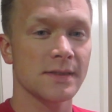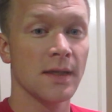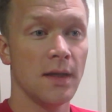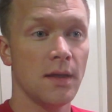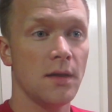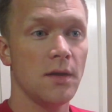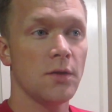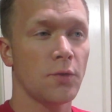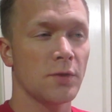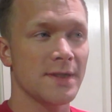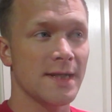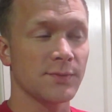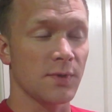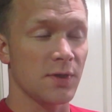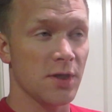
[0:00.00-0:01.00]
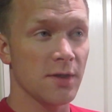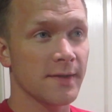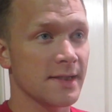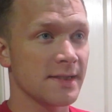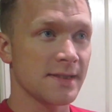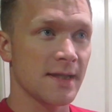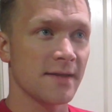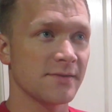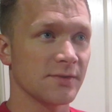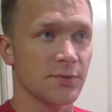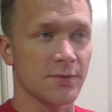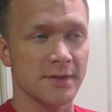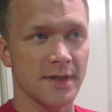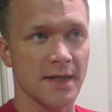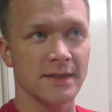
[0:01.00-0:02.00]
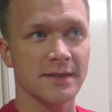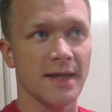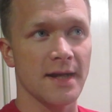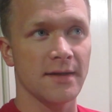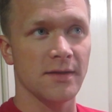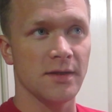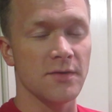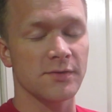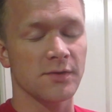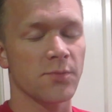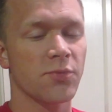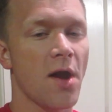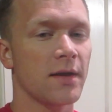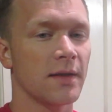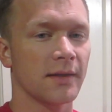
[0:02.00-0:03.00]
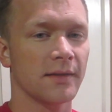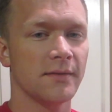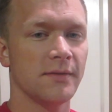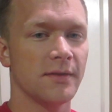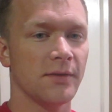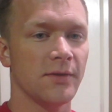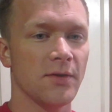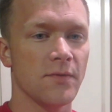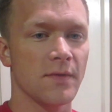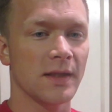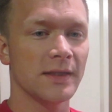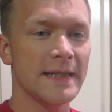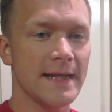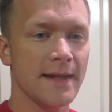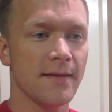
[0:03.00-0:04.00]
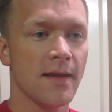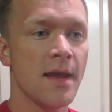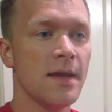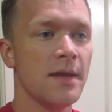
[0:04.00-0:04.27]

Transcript: Of course, that's what Keurig says, and of course, they say to use their product to do the cleaning.